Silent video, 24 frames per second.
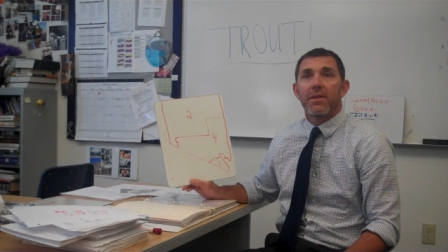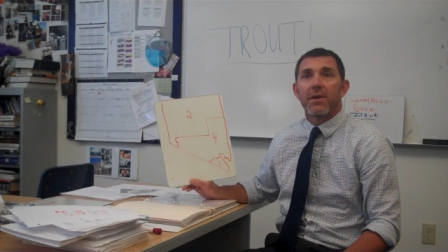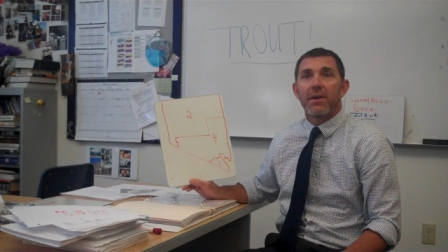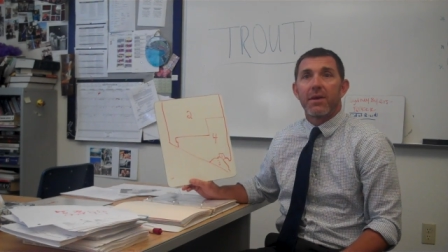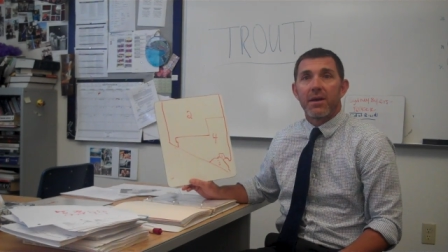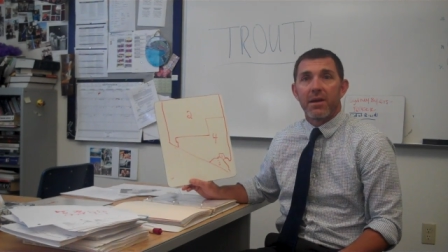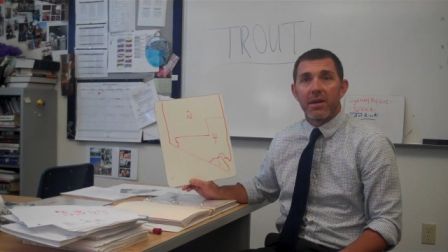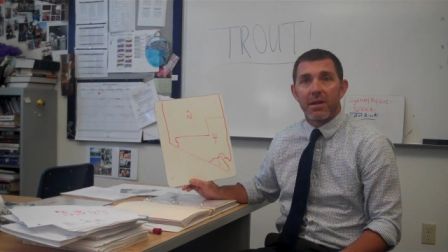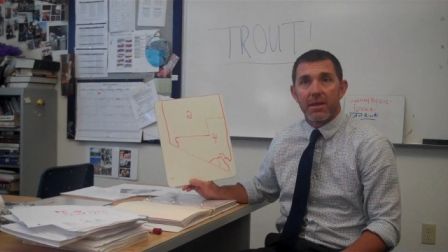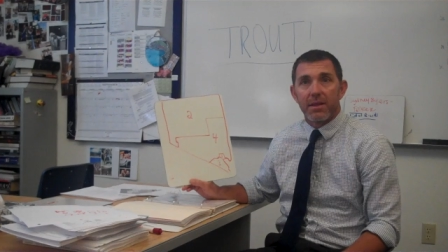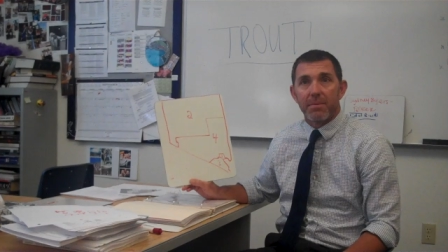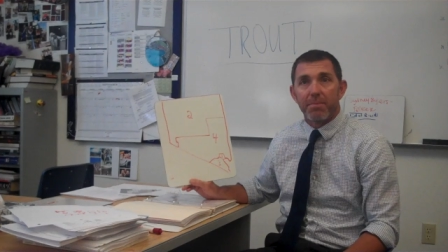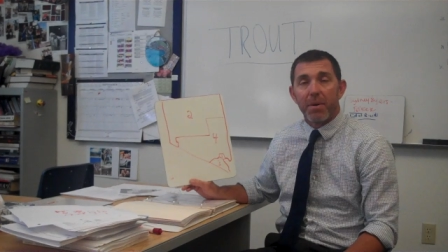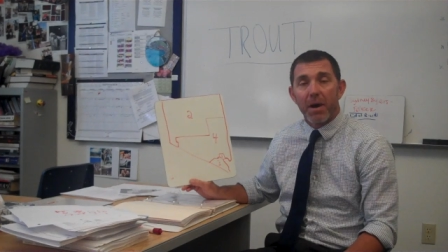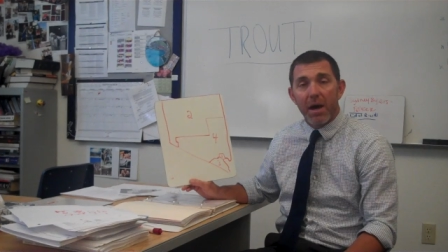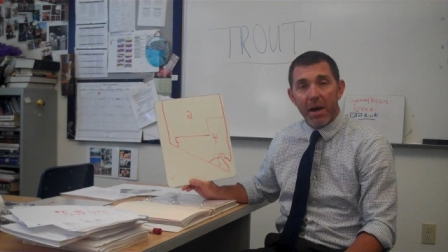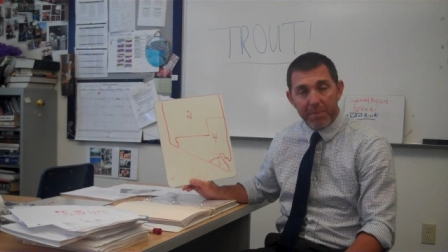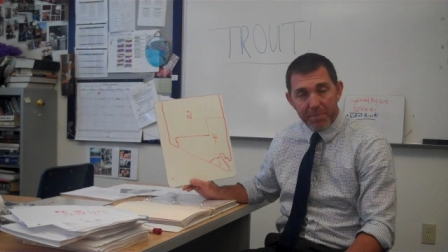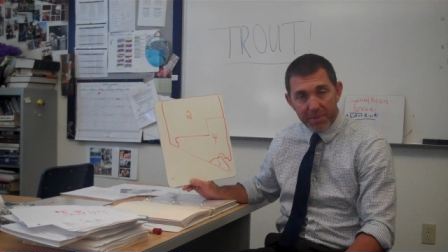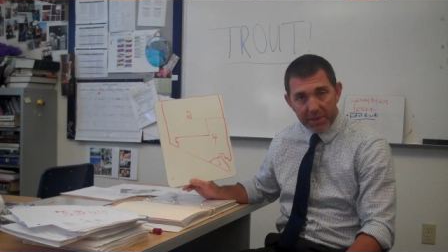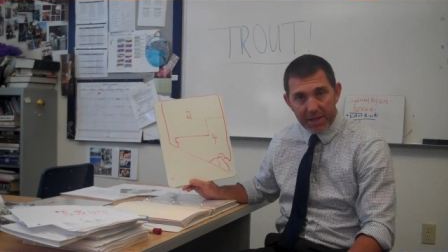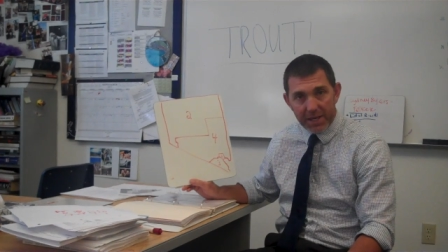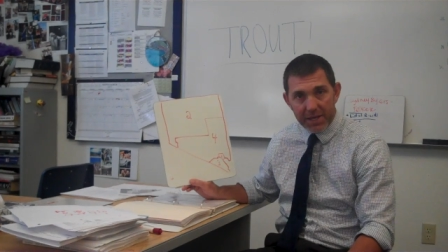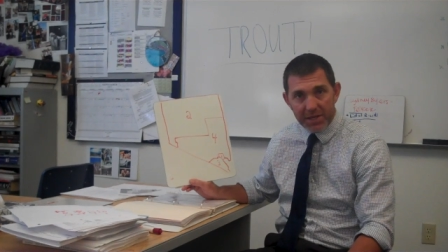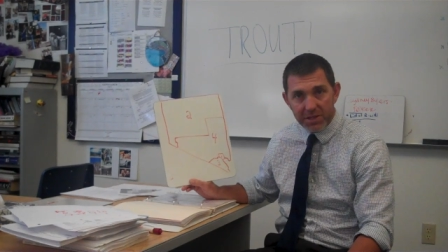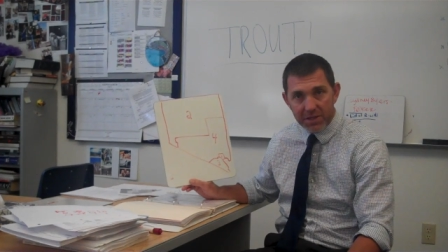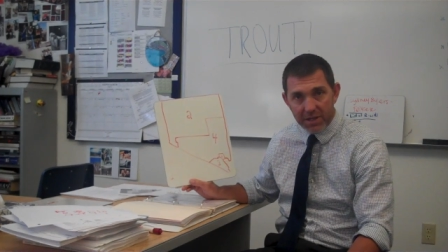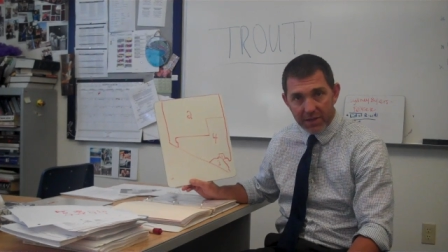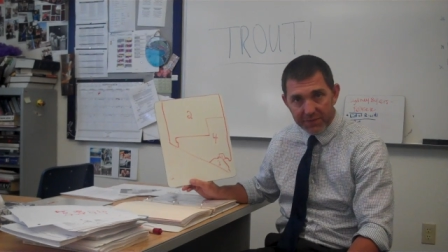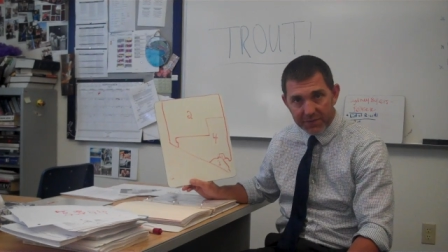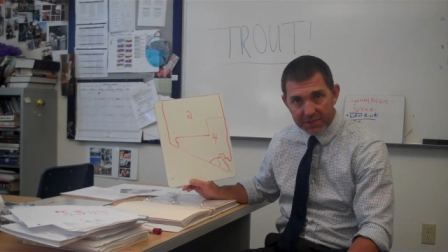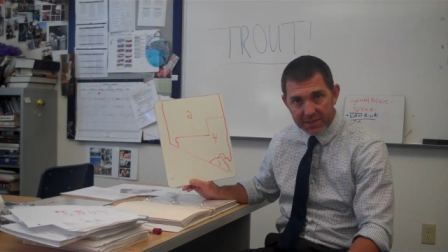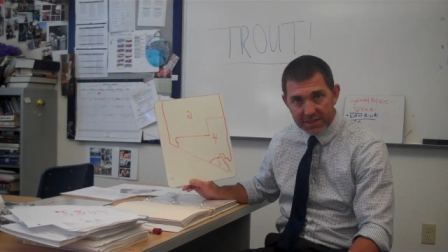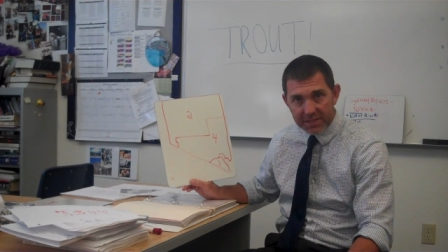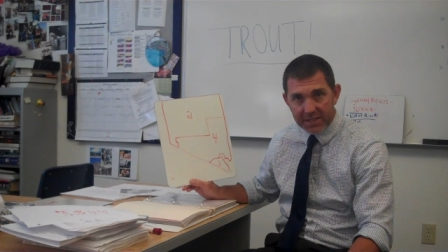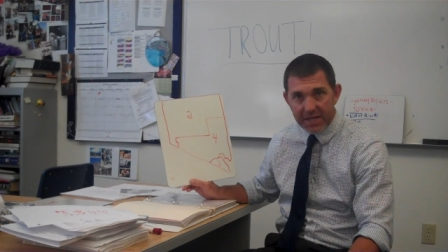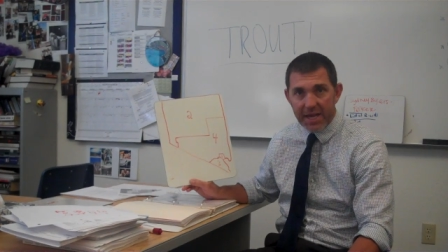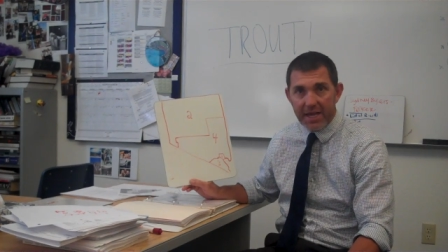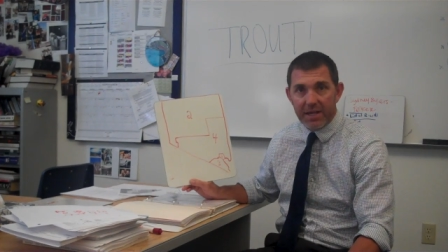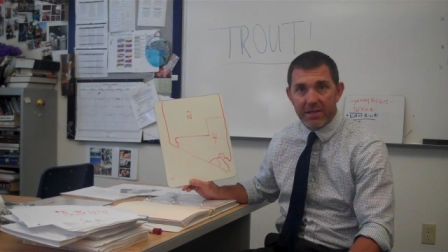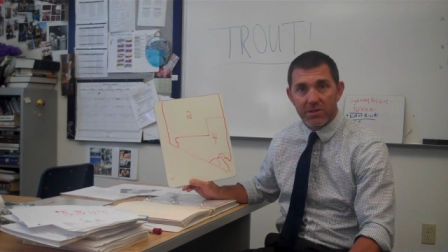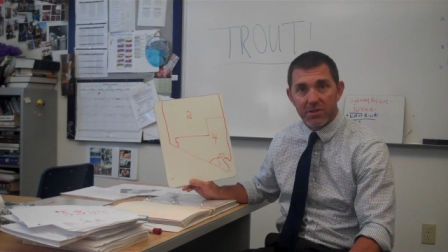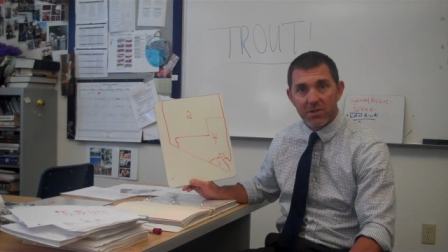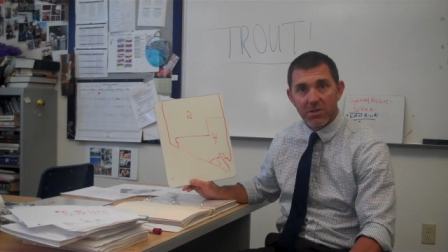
the, the population of a state.